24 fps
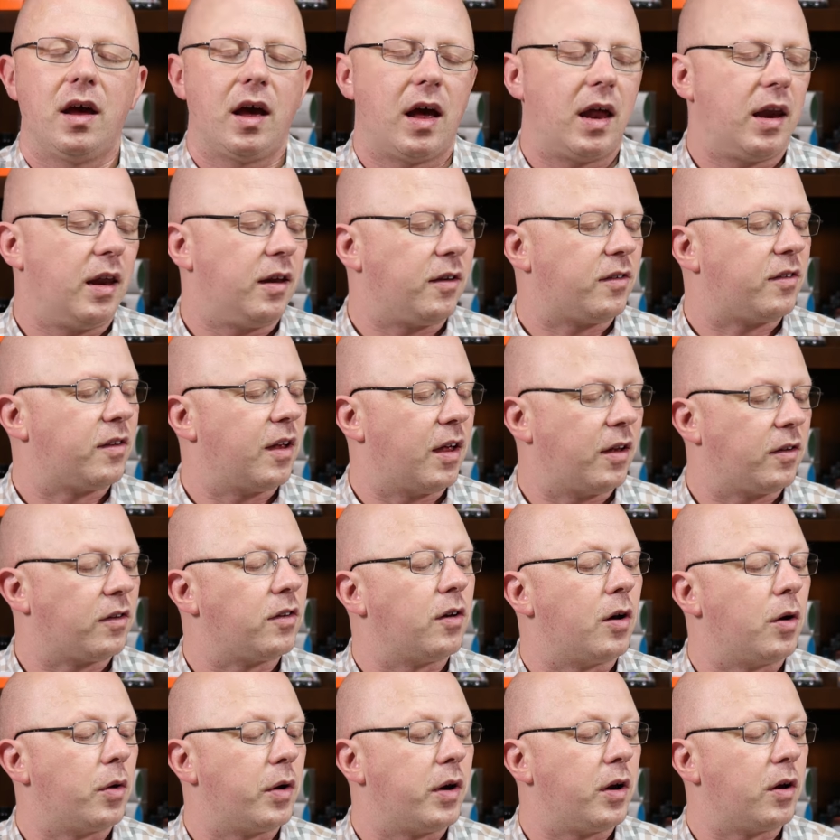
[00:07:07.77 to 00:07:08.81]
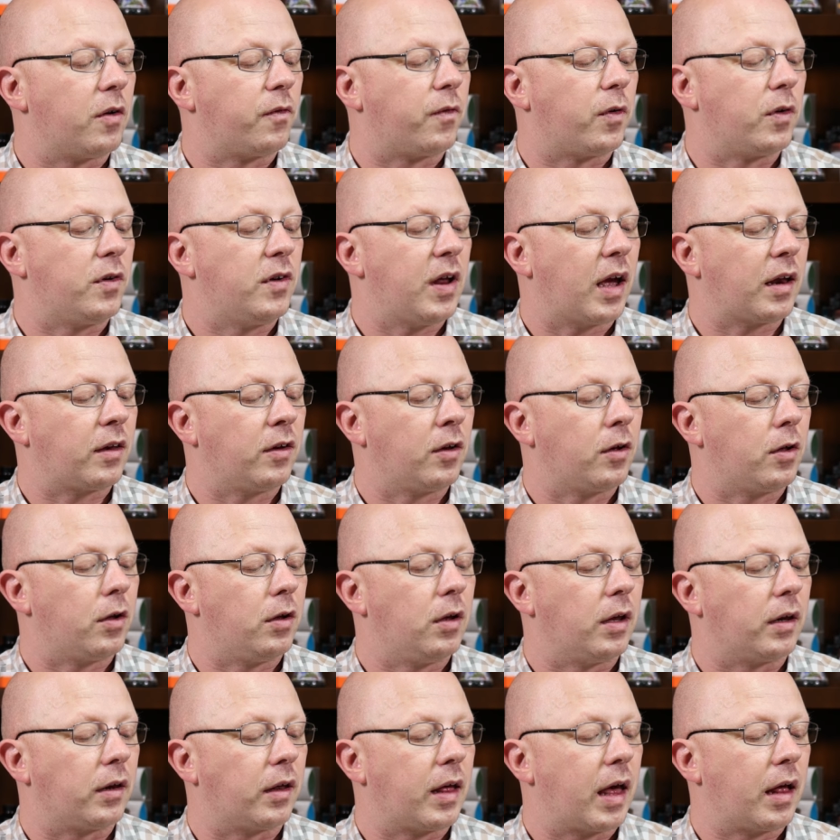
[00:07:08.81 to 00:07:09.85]
and it says, you know, here for
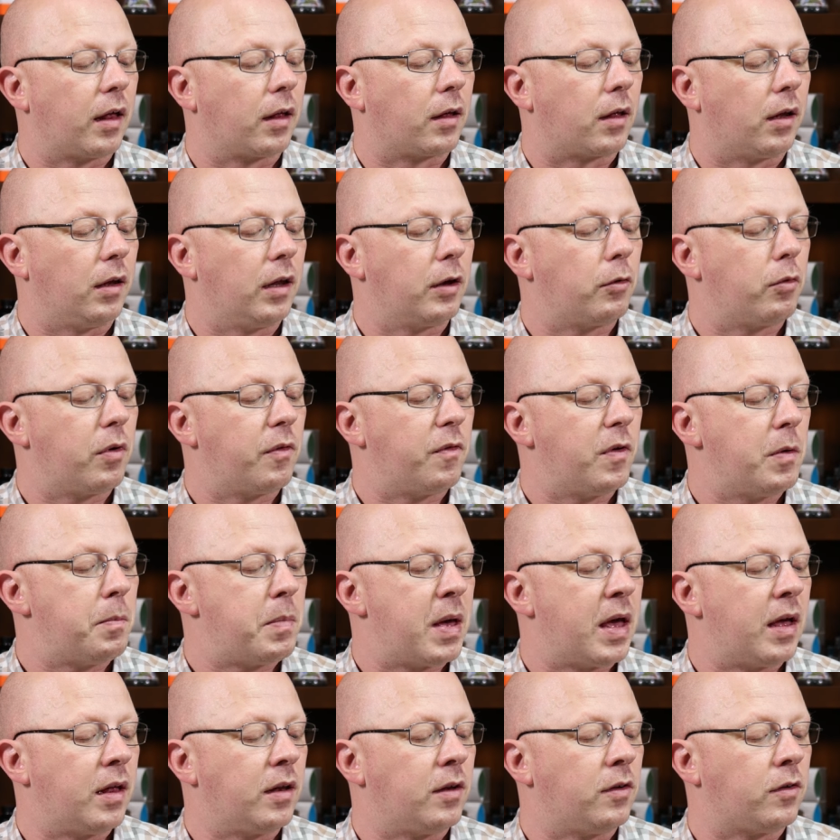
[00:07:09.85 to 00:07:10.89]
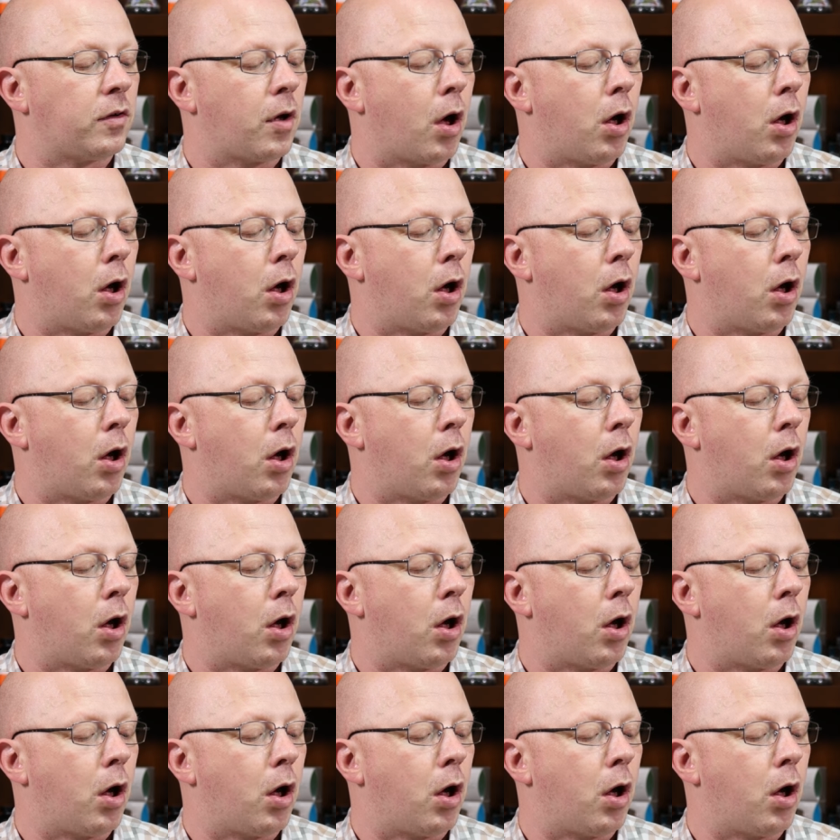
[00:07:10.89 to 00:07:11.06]
technical and ca calligraphy pens,